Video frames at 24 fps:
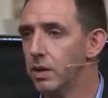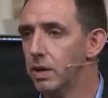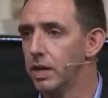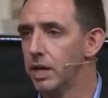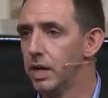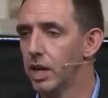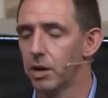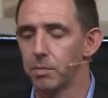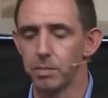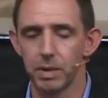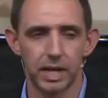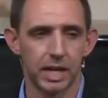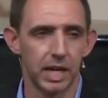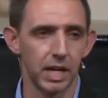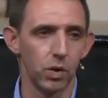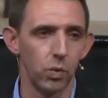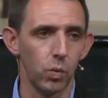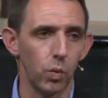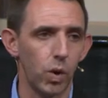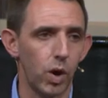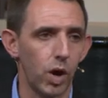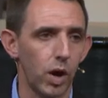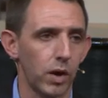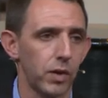He helped me kind
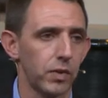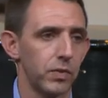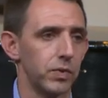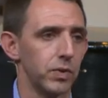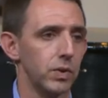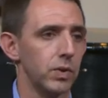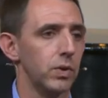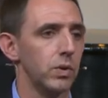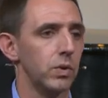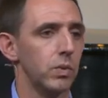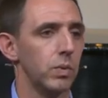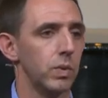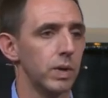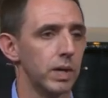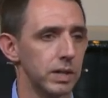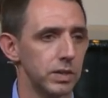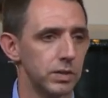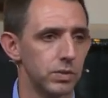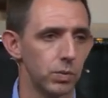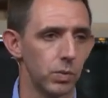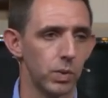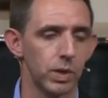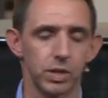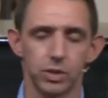of walk through
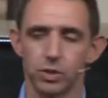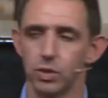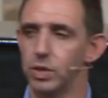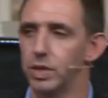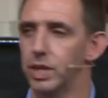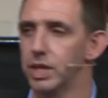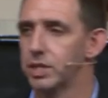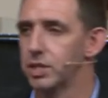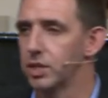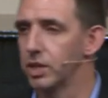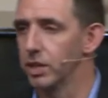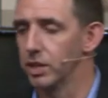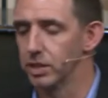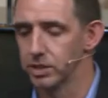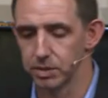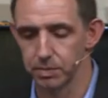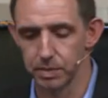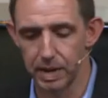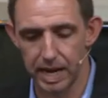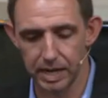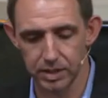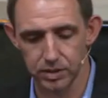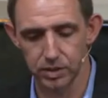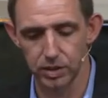what, what
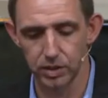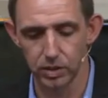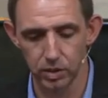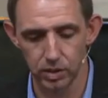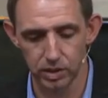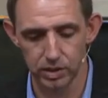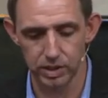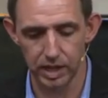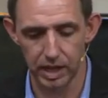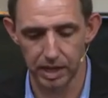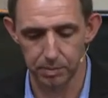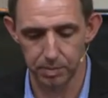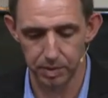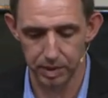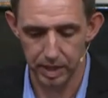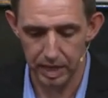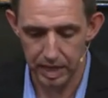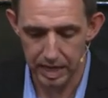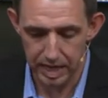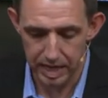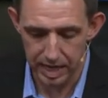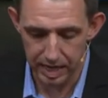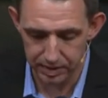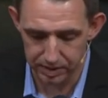traditionalism actually looks like. But
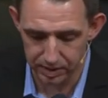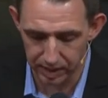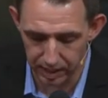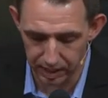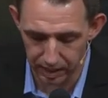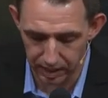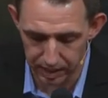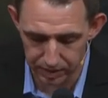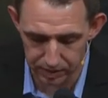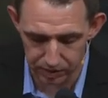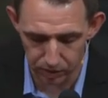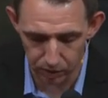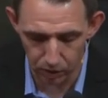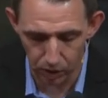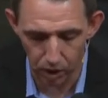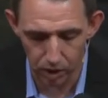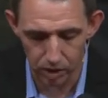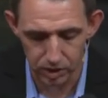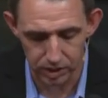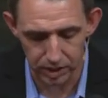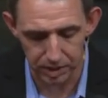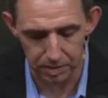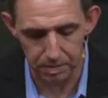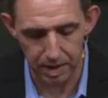it's, kind of, it's
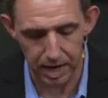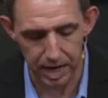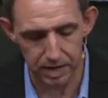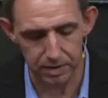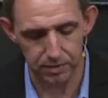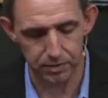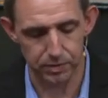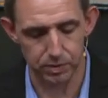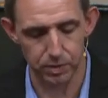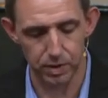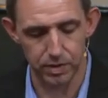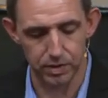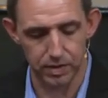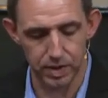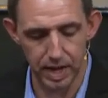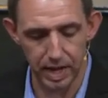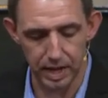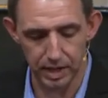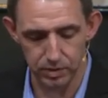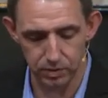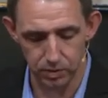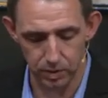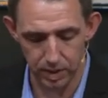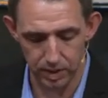largely made of three
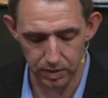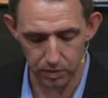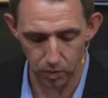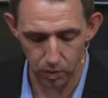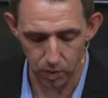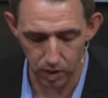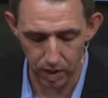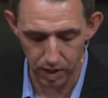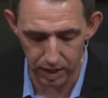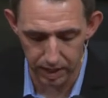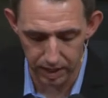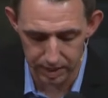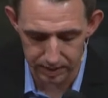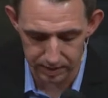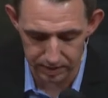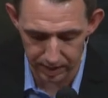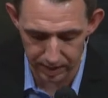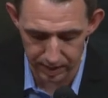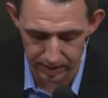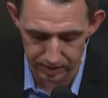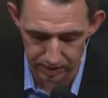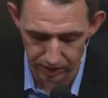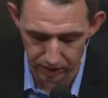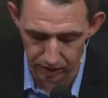things. One is
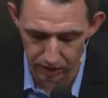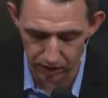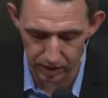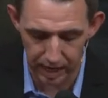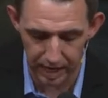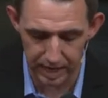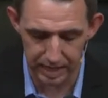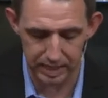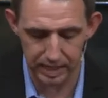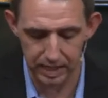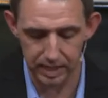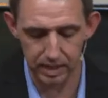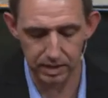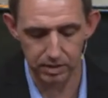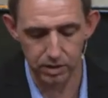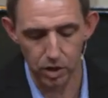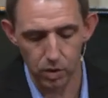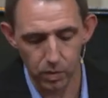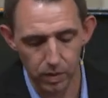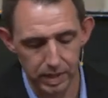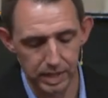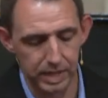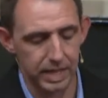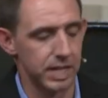it's a good idea,
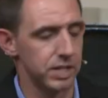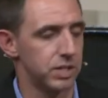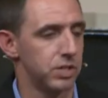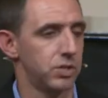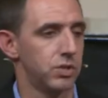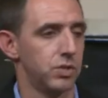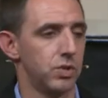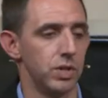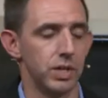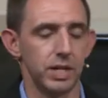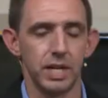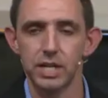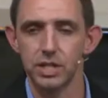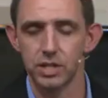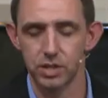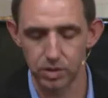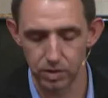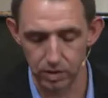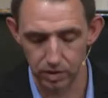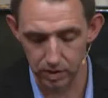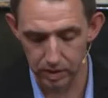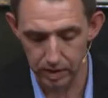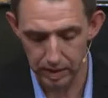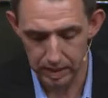no one gets
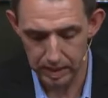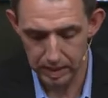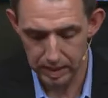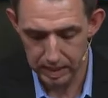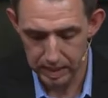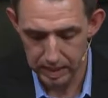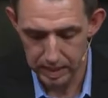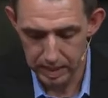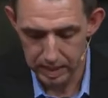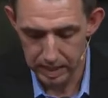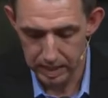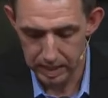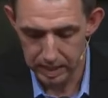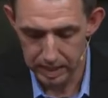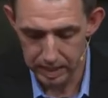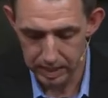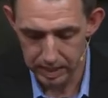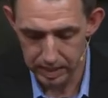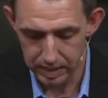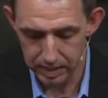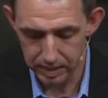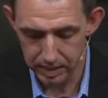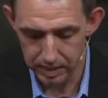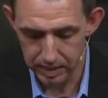traditional
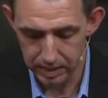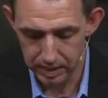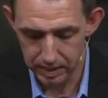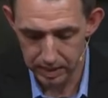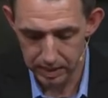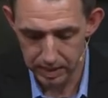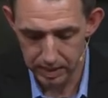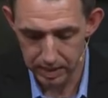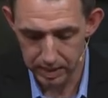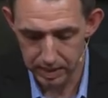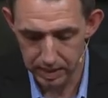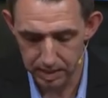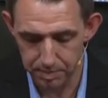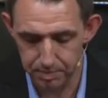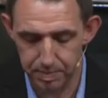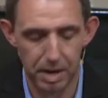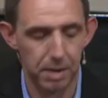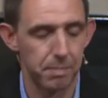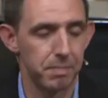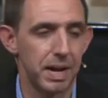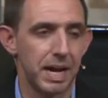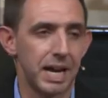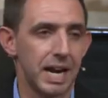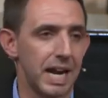uh,
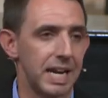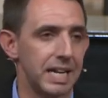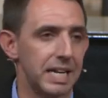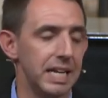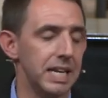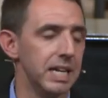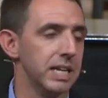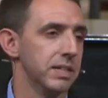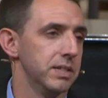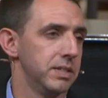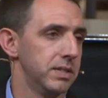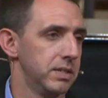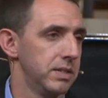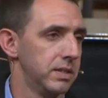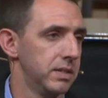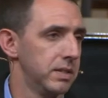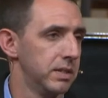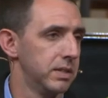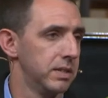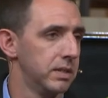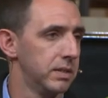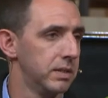about bad ideas.